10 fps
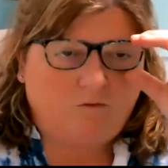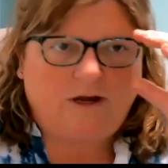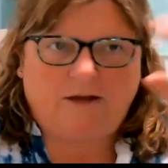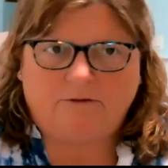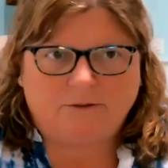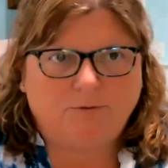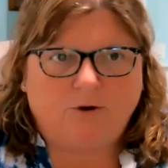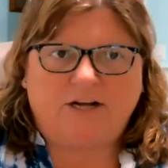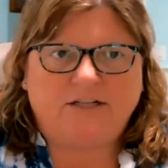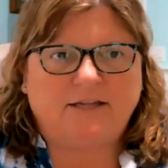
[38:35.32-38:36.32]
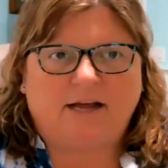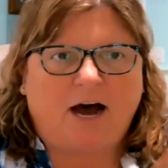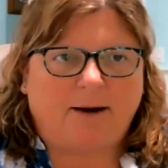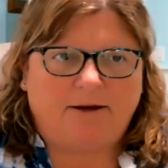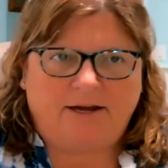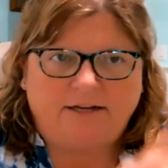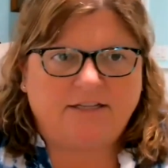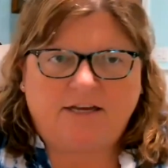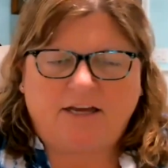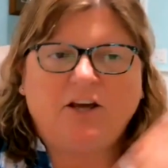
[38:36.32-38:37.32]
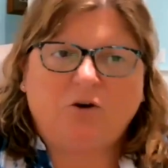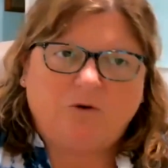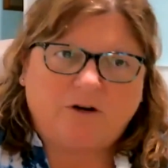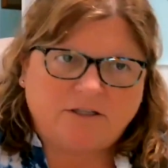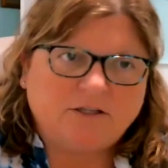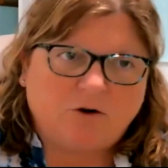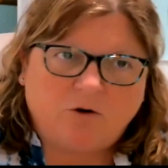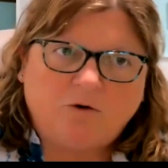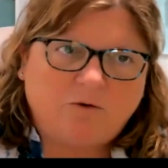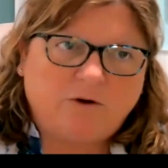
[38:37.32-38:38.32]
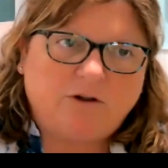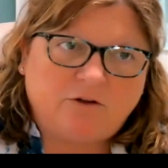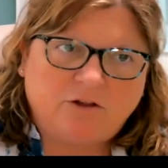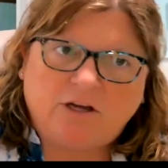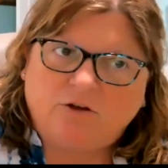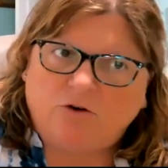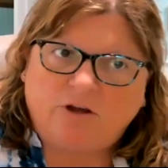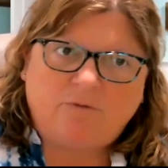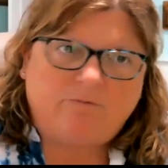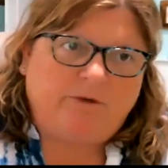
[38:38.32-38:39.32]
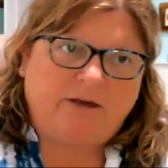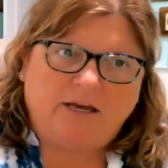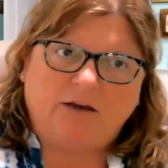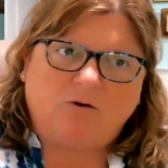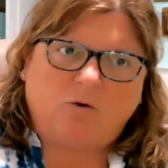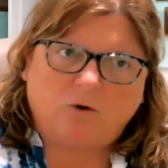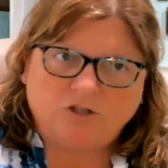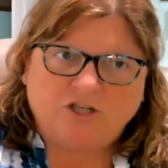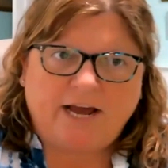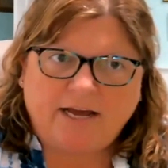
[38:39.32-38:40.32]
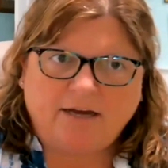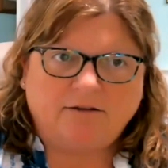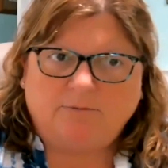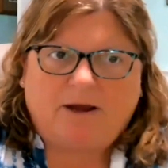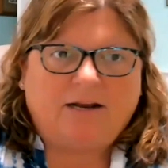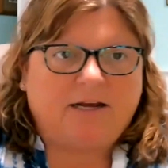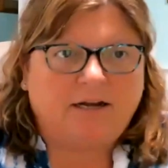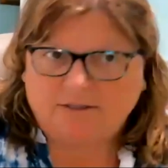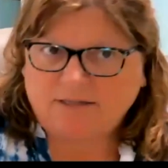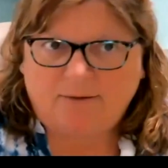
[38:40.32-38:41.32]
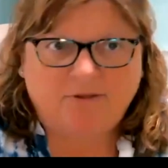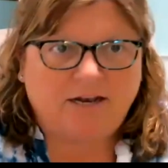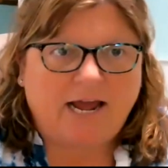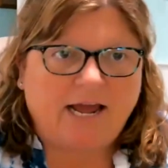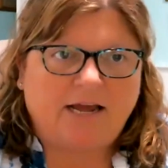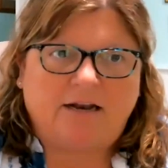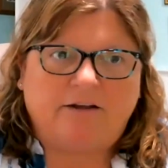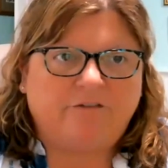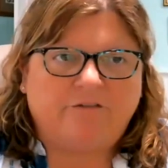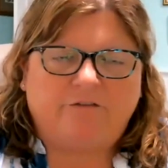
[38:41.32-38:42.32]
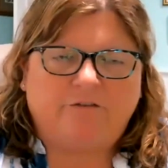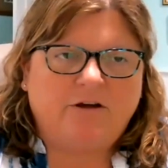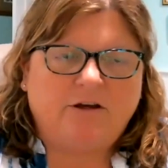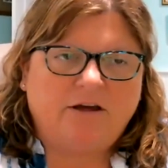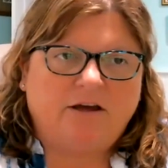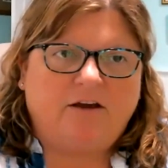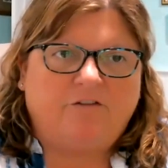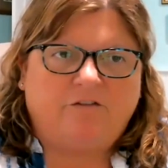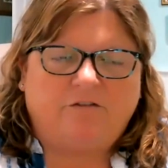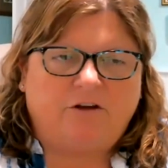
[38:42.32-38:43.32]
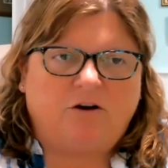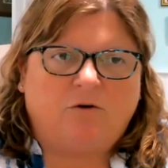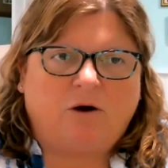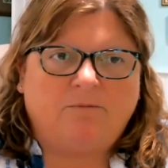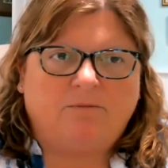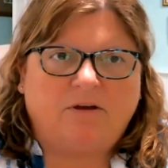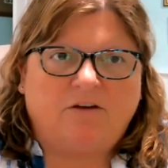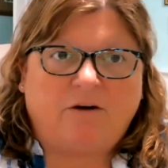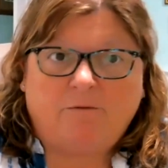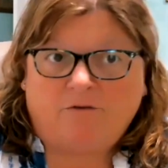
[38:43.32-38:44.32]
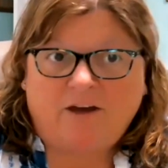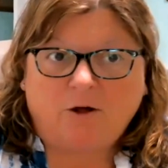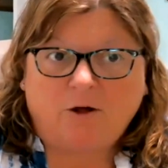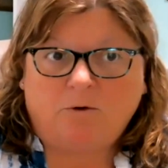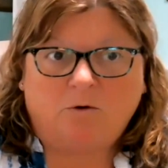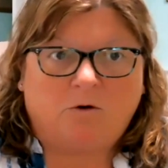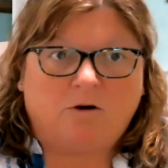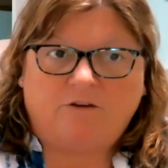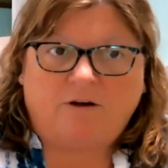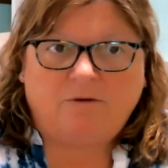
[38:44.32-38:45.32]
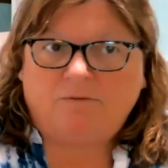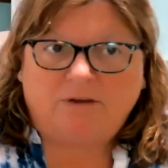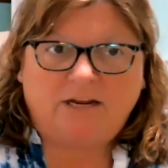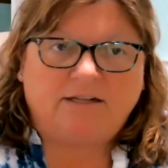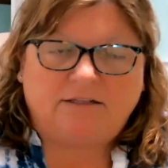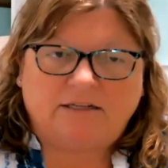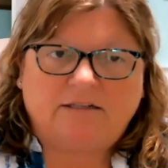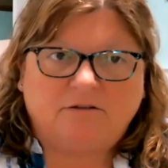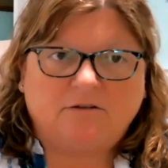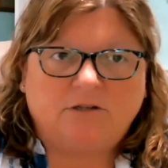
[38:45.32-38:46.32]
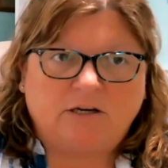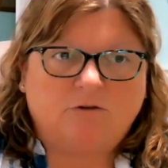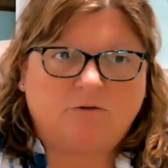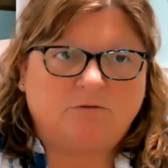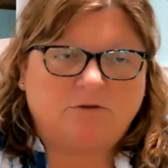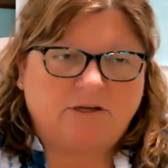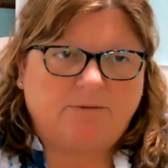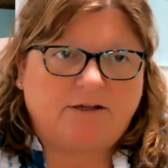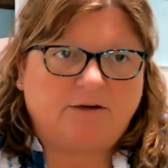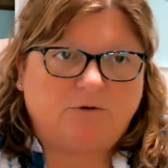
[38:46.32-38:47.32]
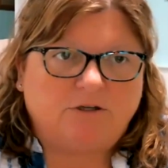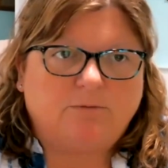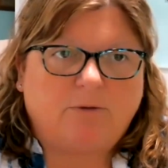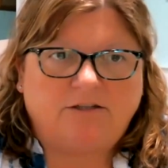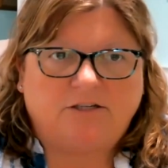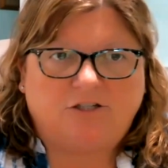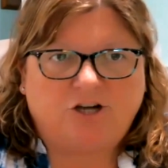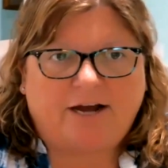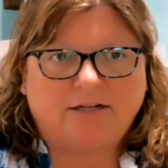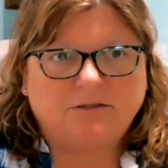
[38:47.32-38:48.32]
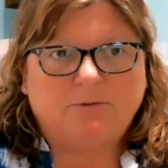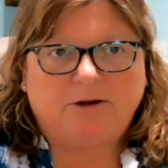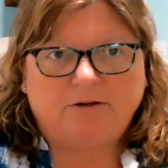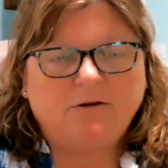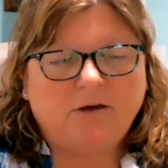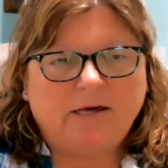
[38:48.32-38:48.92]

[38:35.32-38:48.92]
it's put into the queue, and so you'll either get me or Jake depending on the time of the day, and if I'm available, or if I'm in a meeting, then he'll typically respond to chats. But